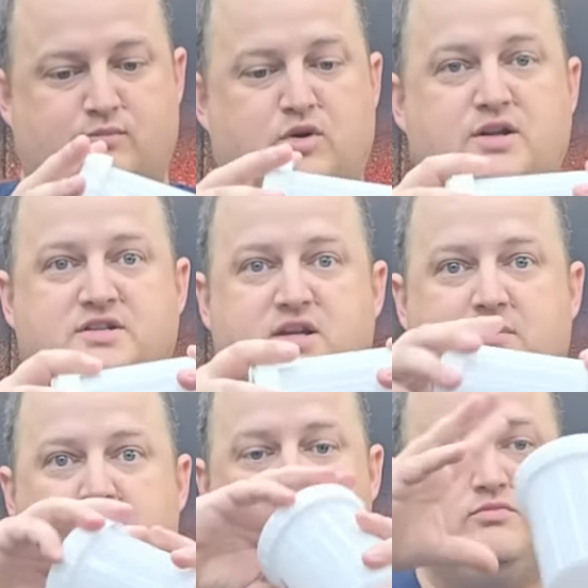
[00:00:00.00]
Pretty
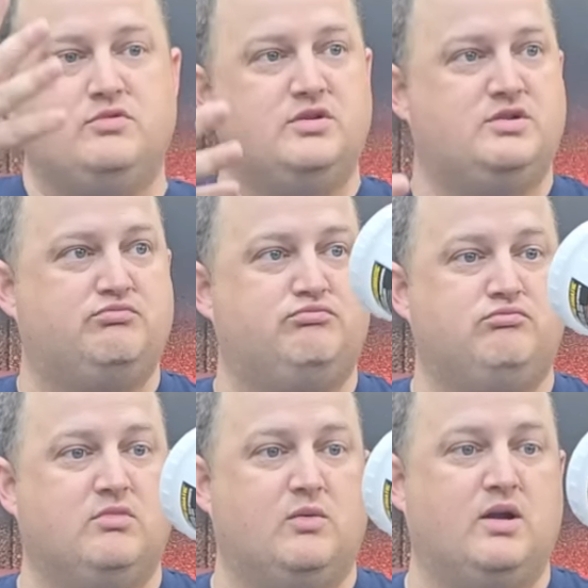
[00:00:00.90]
simple. Just
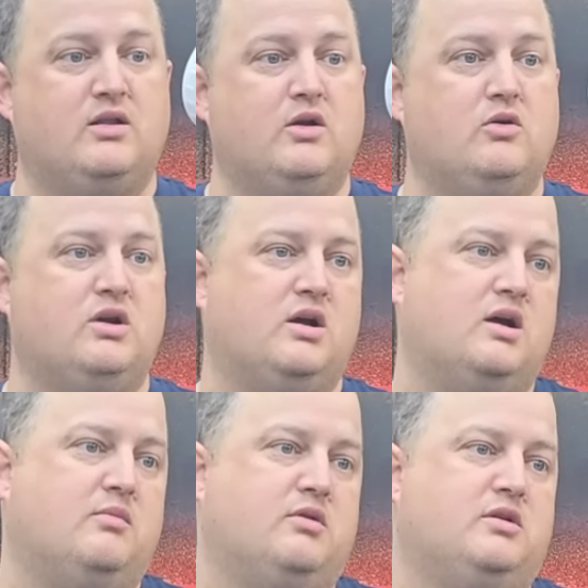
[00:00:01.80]
a regular old
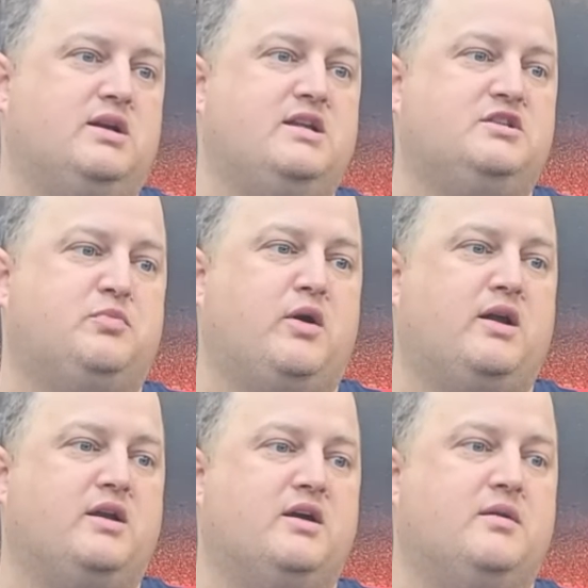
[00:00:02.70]
cup. Clean
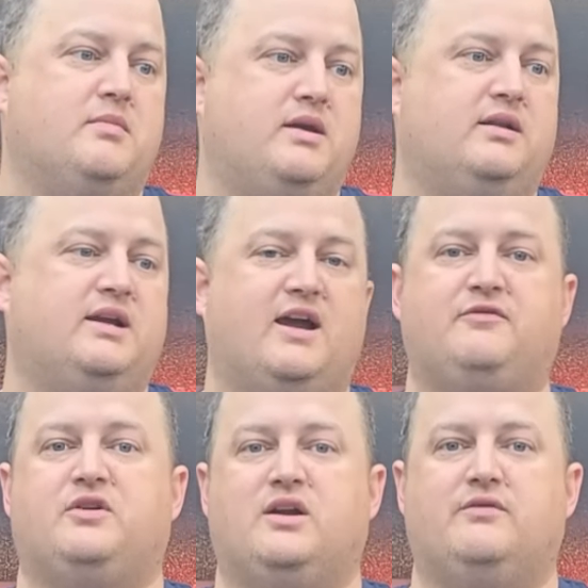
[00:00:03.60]
spray gun immediately
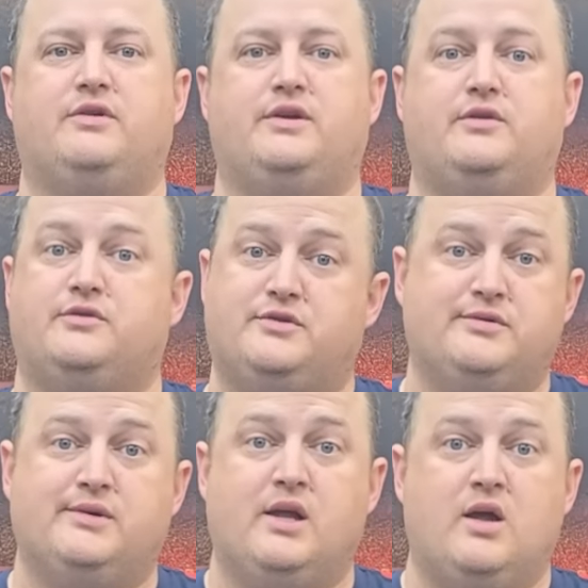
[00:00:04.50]
after every use.
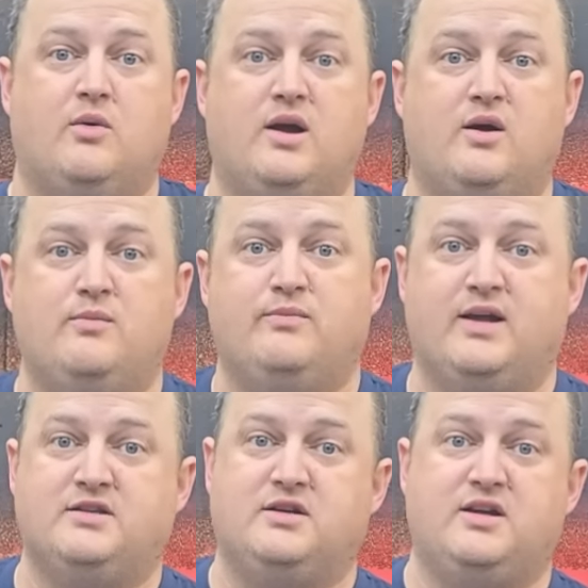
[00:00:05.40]
Well,
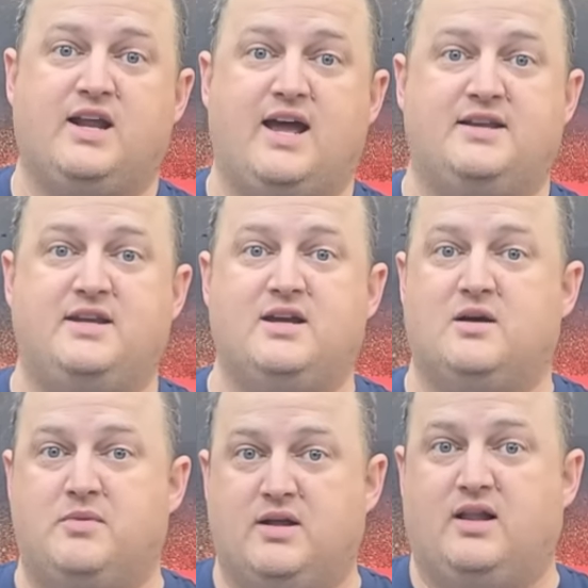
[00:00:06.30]
that's a good
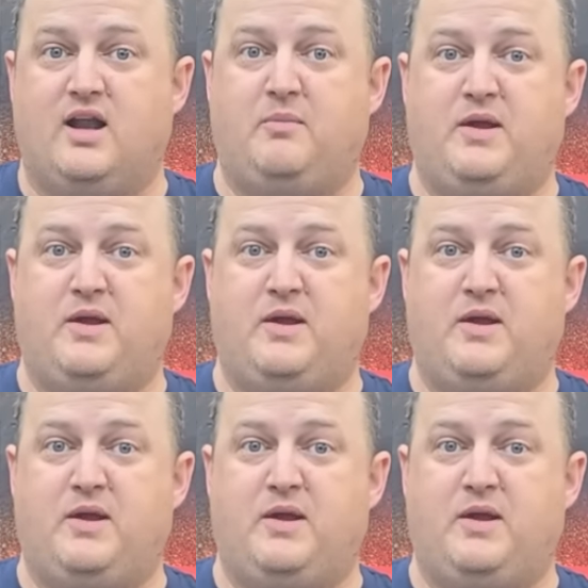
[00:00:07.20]
idea, but a lot of